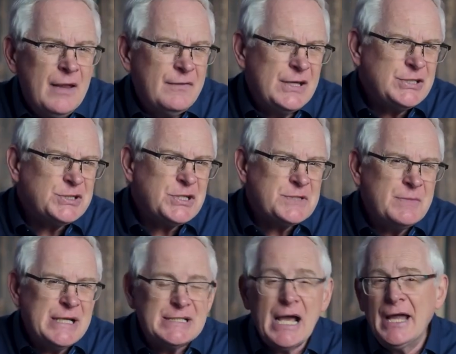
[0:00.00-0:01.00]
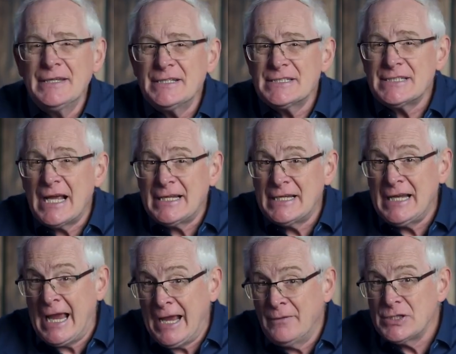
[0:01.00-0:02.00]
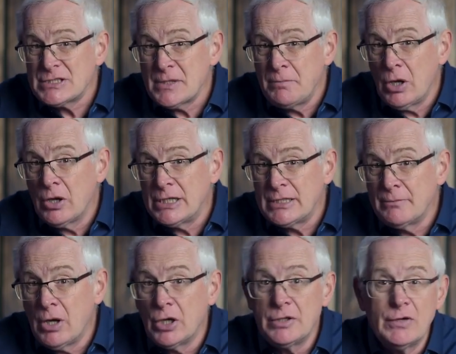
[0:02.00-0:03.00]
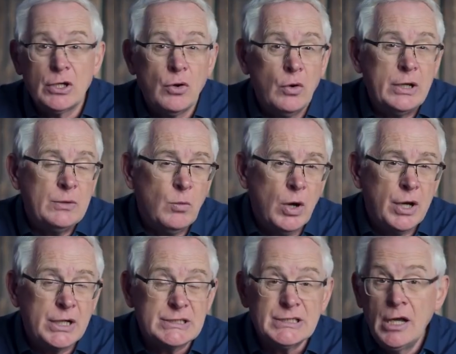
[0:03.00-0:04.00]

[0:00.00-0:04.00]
This just means understanding how the supply and demand of a coin works.